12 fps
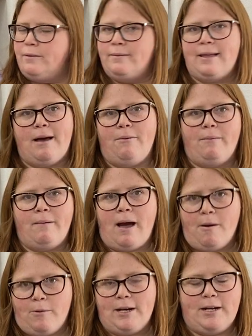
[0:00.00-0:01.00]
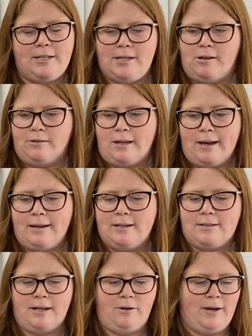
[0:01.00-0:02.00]
that I wanted to sell online because
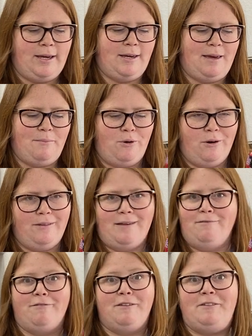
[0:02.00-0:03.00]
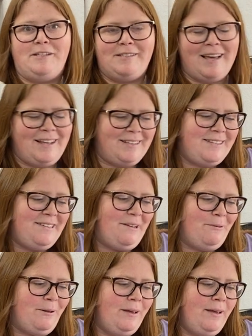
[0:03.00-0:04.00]
I knew I could get more than 50 cents. So.
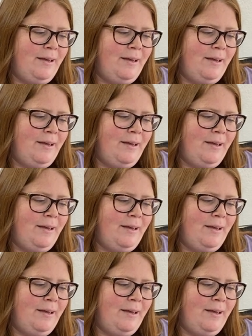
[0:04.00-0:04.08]
Right.